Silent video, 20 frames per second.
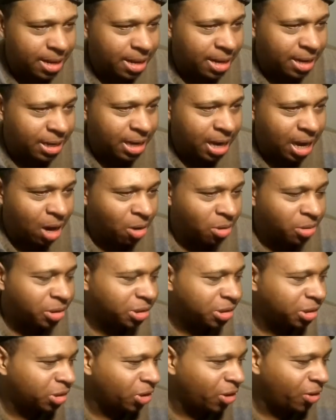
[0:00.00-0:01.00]
Now, on
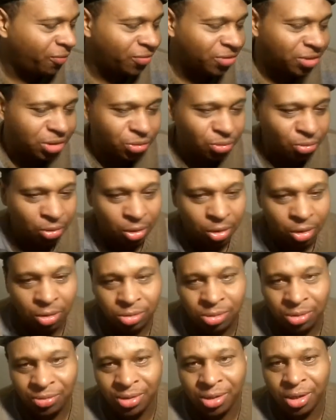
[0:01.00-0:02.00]
the surface
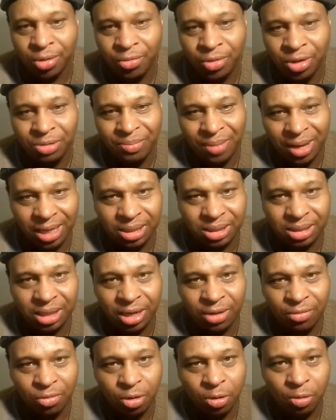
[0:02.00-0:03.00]
world, we may
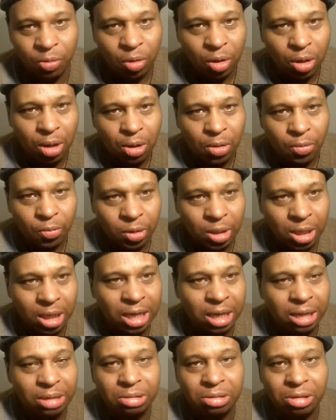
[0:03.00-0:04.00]
say, well,
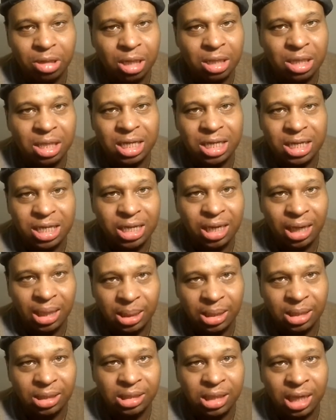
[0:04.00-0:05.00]
look at the
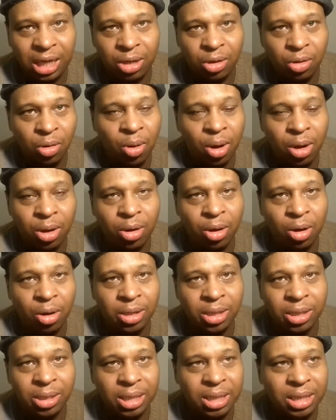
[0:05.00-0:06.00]
killings that going
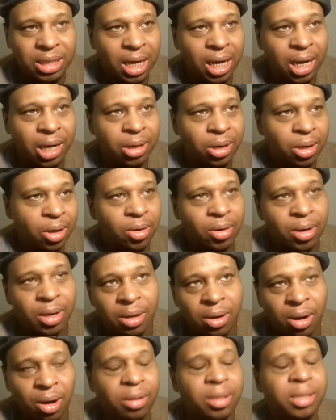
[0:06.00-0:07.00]
on in the ghetto
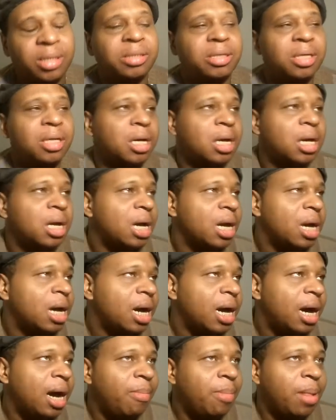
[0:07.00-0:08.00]
and all this.
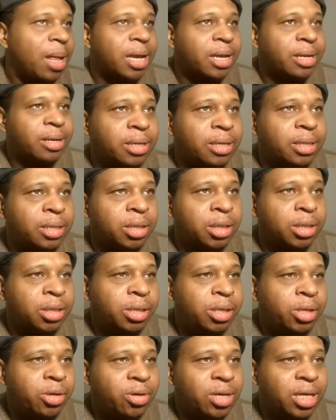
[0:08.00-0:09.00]
I'm like,
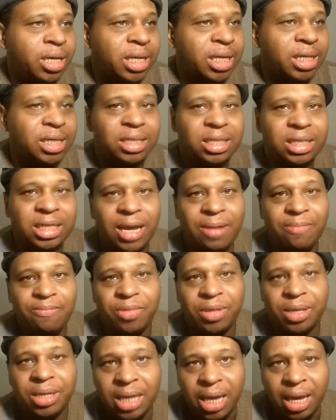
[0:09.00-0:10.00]
you can escape
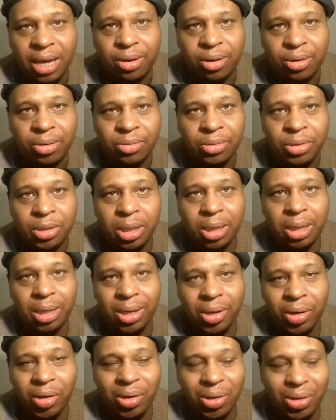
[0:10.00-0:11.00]
the ghetto.
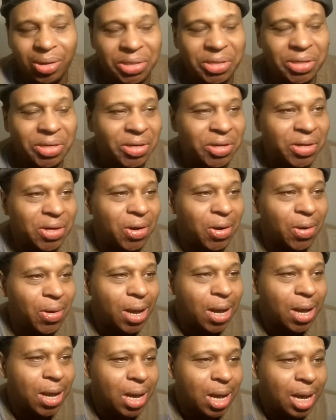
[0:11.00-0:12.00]
You
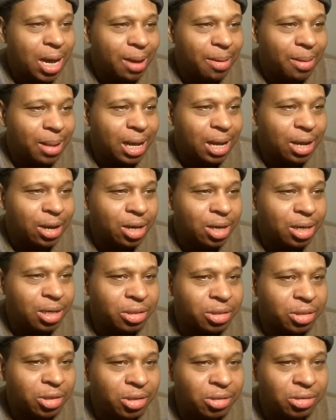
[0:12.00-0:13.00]
know,
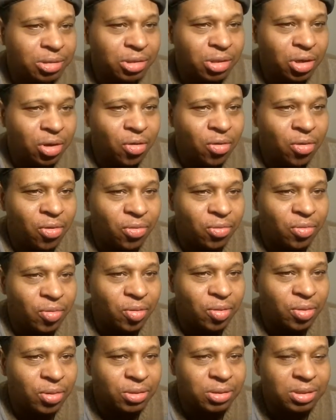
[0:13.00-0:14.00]
there's
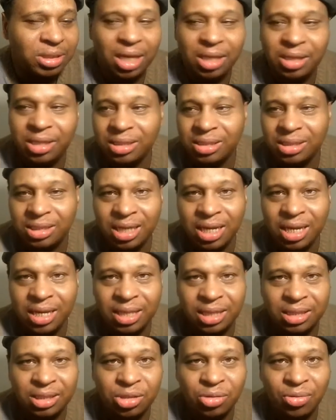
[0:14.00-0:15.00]
nothing
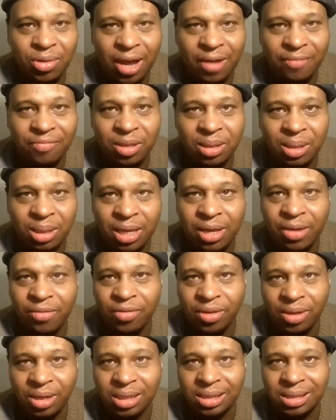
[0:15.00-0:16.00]
saying that you have to
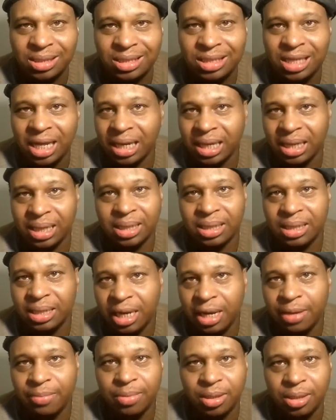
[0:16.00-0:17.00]
live in decadent
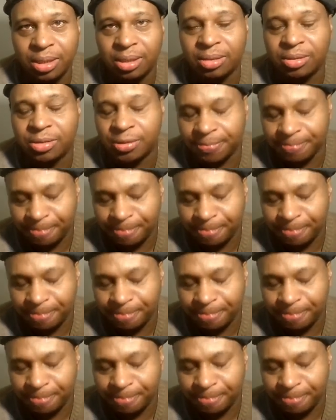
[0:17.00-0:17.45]
neighborhoods.